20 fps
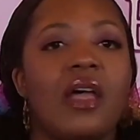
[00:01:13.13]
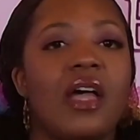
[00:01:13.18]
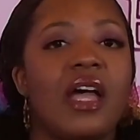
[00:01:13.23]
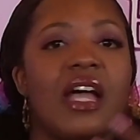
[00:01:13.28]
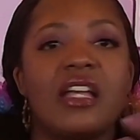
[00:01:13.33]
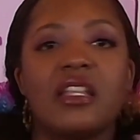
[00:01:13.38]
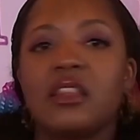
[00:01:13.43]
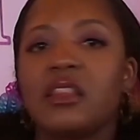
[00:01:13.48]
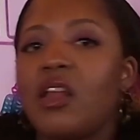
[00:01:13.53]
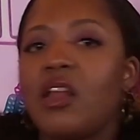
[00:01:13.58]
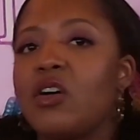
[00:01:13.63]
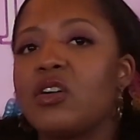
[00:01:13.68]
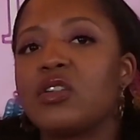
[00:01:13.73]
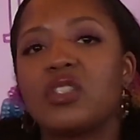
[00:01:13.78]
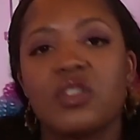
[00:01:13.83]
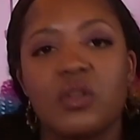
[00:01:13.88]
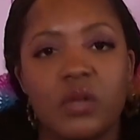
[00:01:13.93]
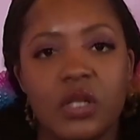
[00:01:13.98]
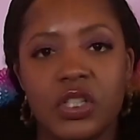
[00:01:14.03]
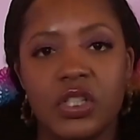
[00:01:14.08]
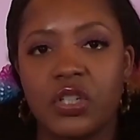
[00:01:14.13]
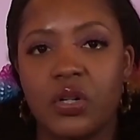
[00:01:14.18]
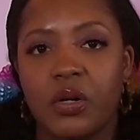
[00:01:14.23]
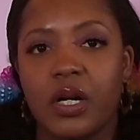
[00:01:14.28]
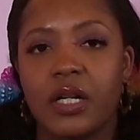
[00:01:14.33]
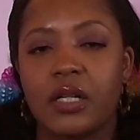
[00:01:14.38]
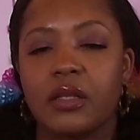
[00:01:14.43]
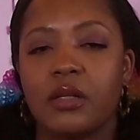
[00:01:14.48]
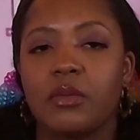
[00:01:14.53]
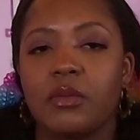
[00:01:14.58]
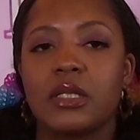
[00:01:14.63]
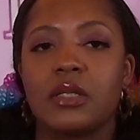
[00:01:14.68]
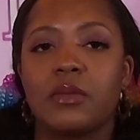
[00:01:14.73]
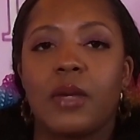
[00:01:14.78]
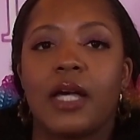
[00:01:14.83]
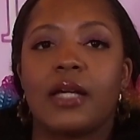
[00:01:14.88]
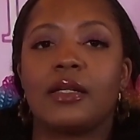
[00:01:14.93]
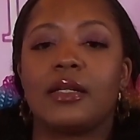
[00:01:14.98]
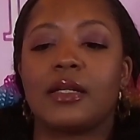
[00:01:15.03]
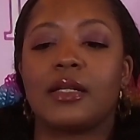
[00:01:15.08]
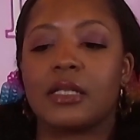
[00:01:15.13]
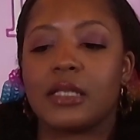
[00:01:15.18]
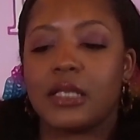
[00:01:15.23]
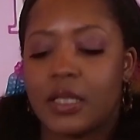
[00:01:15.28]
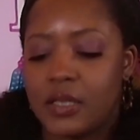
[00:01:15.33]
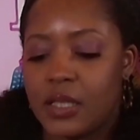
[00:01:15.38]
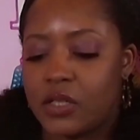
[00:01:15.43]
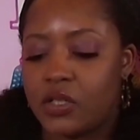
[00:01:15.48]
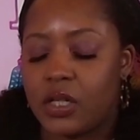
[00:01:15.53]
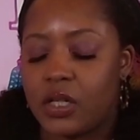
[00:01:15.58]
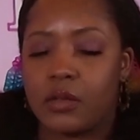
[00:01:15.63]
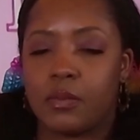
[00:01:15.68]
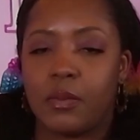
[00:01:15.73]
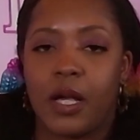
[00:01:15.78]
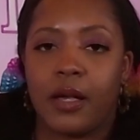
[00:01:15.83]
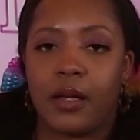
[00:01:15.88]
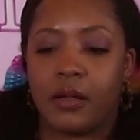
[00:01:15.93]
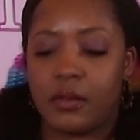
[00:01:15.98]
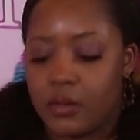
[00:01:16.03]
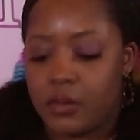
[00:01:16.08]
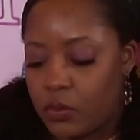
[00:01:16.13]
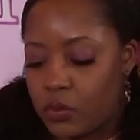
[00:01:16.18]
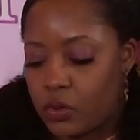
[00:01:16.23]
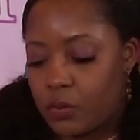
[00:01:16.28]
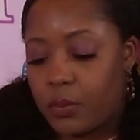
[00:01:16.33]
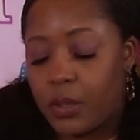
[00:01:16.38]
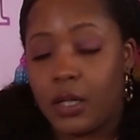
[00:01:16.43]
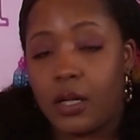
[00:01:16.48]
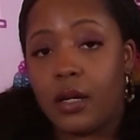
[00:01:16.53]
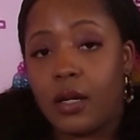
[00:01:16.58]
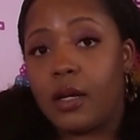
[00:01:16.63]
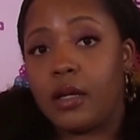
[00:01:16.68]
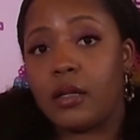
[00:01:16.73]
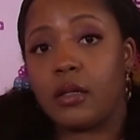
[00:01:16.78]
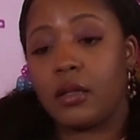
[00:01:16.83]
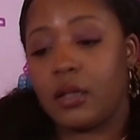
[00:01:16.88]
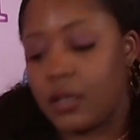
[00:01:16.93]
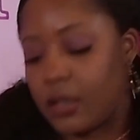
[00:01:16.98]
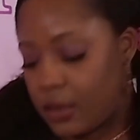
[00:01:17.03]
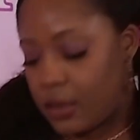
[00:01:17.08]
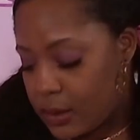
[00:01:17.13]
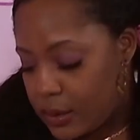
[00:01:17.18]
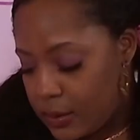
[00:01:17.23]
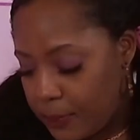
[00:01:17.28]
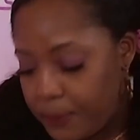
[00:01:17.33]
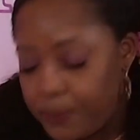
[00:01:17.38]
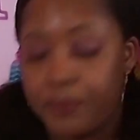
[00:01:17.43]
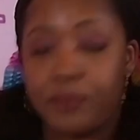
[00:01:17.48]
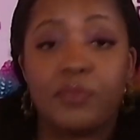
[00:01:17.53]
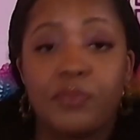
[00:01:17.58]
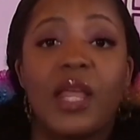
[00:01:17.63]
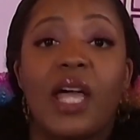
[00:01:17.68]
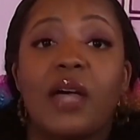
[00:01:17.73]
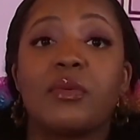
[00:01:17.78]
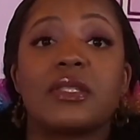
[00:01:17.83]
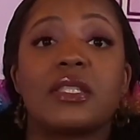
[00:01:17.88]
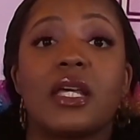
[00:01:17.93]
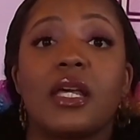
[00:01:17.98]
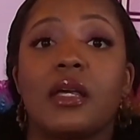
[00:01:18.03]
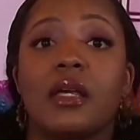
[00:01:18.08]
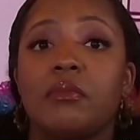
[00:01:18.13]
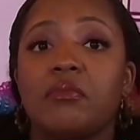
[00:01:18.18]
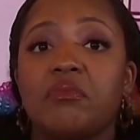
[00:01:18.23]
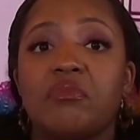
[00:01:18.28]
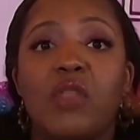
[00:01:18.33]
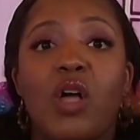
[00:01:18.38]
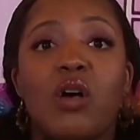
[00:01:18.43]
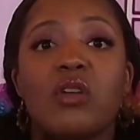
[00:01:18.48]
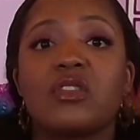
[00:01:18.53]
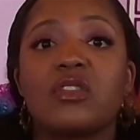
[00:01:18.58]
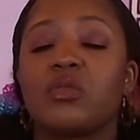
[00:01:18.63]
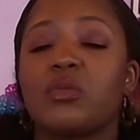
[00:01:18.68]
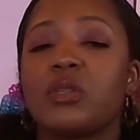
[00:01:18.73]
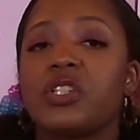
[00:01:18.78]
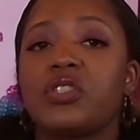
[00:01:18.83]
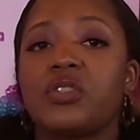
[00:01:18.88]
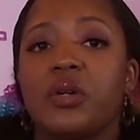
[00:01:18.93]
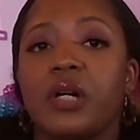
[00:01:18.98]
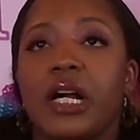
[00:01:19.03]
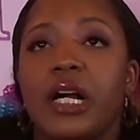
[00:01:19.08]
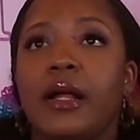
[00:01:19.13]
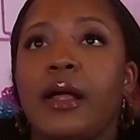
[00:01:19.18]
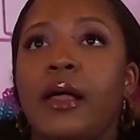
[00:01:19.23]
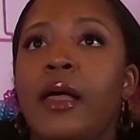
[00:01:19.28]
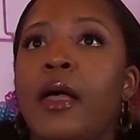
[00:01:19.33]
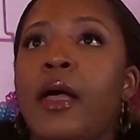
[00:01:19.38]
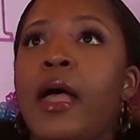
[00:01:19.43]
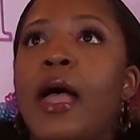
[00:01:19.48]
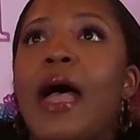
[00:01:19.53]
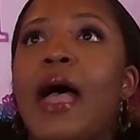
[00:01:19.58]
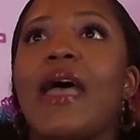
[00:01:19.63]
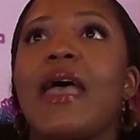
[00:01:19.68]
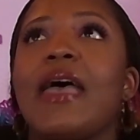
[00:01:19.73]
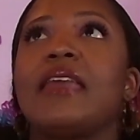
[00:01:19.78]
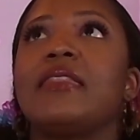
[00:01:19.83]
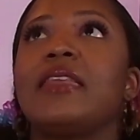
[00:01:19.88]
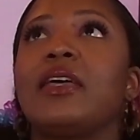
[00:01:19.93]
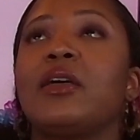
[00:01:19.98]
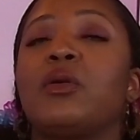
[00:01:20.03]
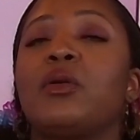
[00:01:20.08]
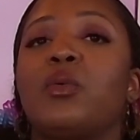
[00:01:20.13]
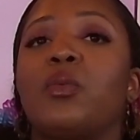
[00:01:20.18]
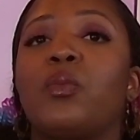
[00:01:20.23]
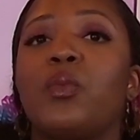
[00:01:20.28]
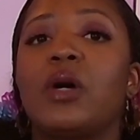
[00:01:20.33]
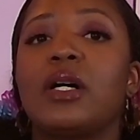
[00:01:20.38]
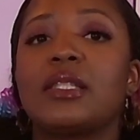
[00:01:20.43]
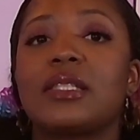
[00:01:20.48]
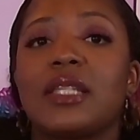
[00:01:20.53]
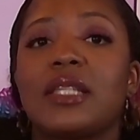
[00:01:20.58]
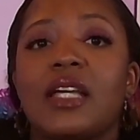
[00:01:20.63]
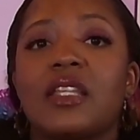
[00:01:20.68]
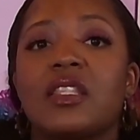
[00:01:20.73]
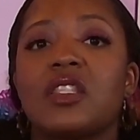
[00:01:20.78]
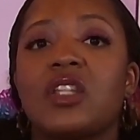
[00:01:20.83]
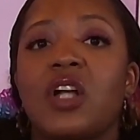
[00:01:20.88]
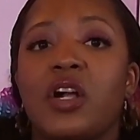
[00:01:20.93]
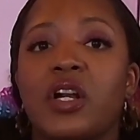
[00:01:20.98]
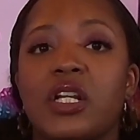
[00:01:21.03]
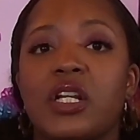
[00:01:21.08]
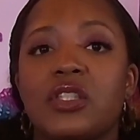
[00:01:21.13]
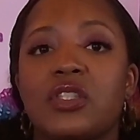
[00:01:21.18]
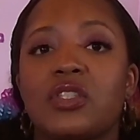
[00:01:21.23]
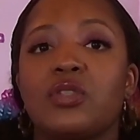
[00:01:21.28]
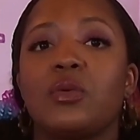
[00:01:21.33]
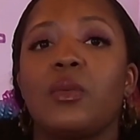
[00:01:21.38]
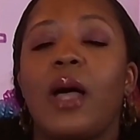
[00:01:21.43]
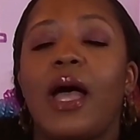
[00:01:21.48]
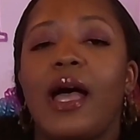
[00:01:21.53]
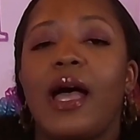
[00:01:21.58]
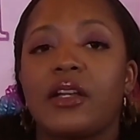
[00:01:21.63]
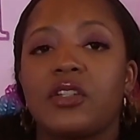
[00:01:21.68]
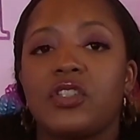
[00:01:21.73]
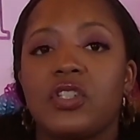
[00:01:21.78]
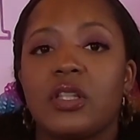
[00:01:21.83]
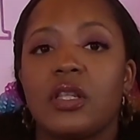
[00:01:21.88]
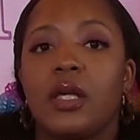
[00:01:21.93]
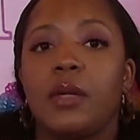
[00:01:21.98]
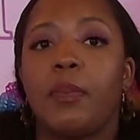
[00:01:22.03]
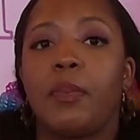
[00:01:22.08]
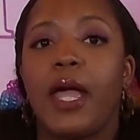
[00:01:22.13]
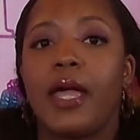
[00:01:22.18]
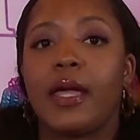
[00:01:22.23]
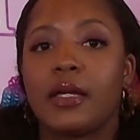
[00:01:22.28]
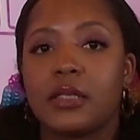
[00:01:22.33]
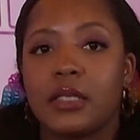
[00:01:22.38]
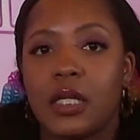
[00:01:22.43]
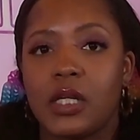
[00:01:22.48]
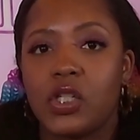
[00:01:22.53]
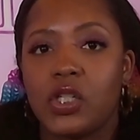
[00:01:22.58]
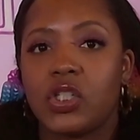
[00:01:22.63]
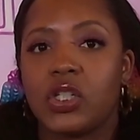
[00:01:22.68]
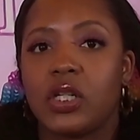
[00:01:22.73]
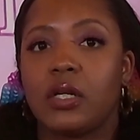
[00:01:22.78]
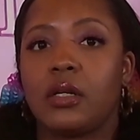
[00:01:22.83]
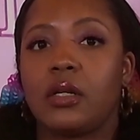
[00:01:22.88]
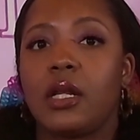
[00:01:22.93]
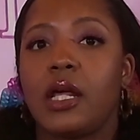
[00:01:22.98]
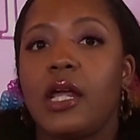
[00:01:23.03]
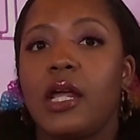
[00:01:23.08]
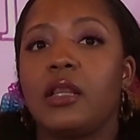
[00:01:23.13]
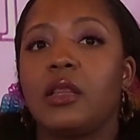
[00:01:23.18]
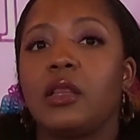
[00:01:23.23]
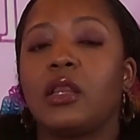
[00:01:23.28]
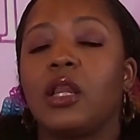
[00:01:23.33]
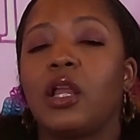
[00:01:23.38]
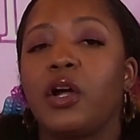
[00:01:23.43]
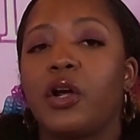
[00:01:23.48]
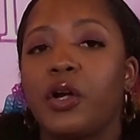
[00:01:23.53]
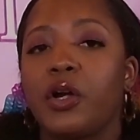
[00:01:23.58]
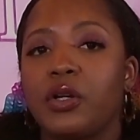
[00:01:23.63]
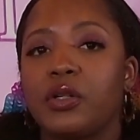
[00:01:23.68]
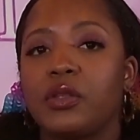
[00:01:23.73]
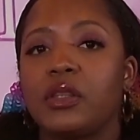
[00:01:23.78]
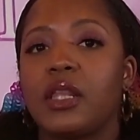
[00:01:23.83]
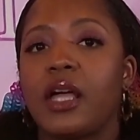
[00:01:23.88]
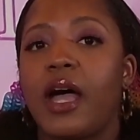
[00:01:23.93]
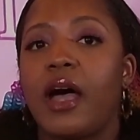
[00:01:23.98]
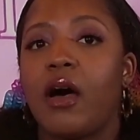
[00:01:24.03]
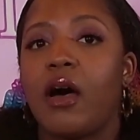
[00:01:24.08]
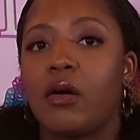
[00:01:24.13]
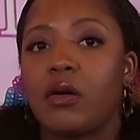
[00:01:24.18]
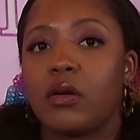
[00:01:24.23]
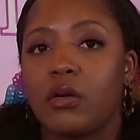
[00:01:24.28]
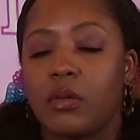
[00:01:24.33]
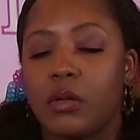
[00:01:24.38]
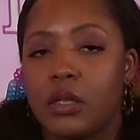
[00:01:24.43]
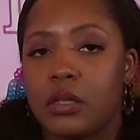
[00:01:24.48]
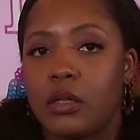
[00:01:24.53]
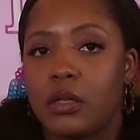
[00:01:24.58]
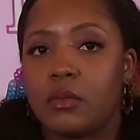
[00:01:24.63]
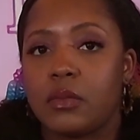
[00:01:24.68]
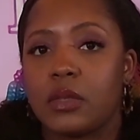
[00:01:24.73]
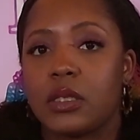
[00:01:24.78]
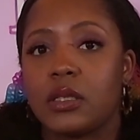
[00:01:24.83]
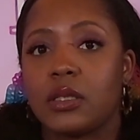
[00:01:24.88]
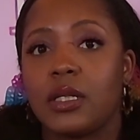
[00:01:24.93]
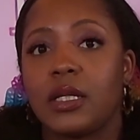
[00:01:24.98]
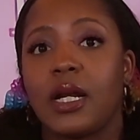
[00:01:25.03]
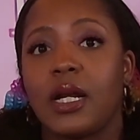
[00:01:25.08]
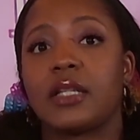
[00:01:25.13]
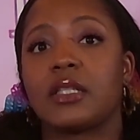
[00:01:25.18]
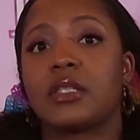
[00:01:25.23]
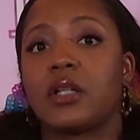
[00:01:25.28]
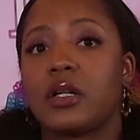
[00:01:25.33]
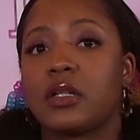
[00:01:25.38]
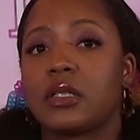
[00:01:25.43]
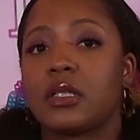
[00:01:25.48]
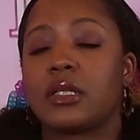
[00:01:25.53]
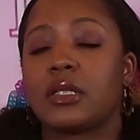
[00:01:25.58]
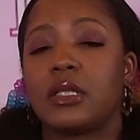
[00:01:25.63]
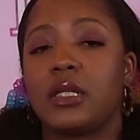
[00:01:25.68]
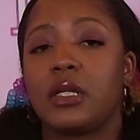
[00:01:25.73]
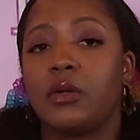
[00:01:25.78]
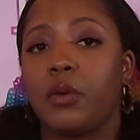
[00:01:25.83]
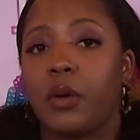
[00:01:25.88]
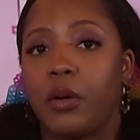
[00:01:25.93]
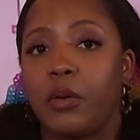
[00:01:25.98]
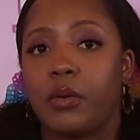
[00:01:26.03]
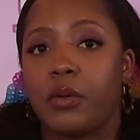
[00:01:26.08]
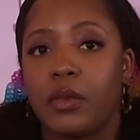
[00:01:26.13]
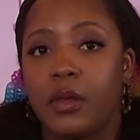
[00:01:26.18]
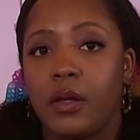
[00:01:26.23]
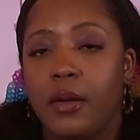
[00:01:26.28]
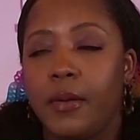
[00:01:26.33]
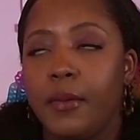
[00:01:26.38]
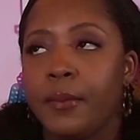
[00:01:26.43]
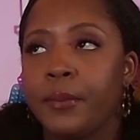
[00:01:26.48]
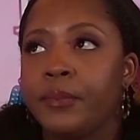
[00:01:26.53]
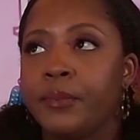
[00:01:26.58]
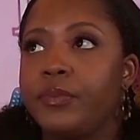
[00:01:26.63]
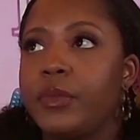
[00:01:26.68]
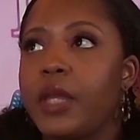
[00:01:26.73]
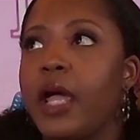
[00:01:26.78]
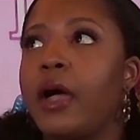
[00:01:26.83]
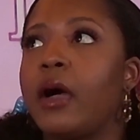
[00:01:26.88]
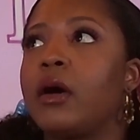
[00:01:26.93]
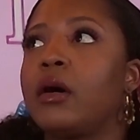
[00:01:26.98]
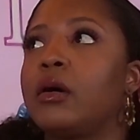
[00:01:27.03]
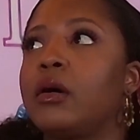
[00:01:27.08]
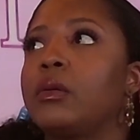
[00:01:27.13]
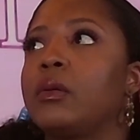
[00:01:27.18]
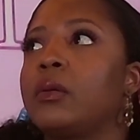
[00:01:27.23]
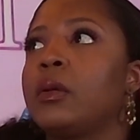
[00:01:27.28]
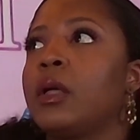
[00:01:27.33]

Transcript: long story short, the reason why I did is because I checked my social media analytics. That was it. Long story short. And then once I started to actually pay attention and learn the algorithms, did I start to see growth. Now,